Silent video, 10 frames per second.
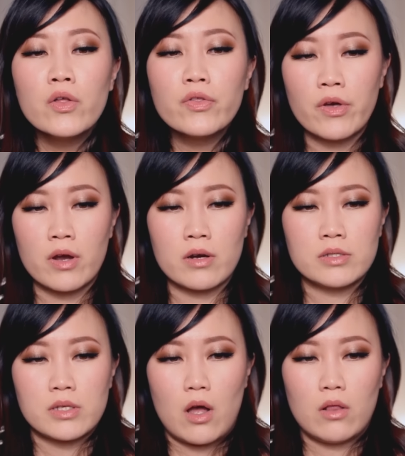
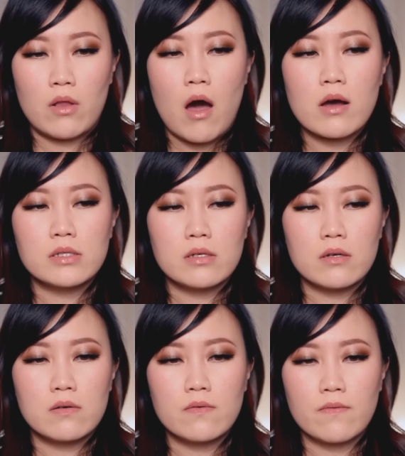there's a lot
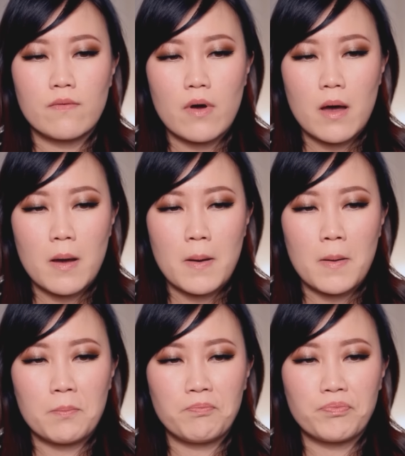of
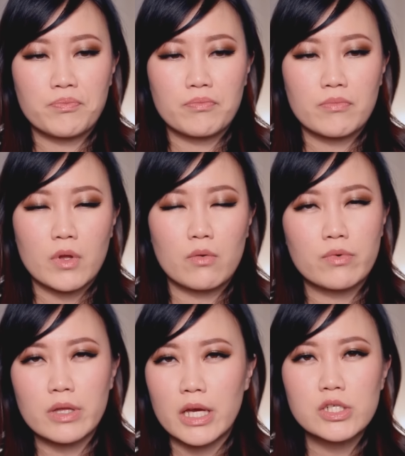um,
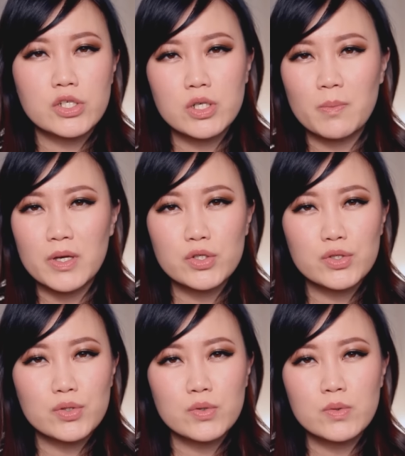relationship
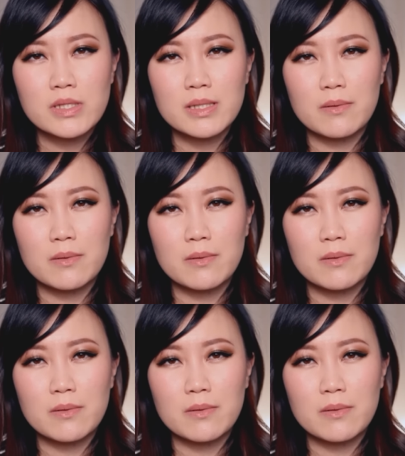issues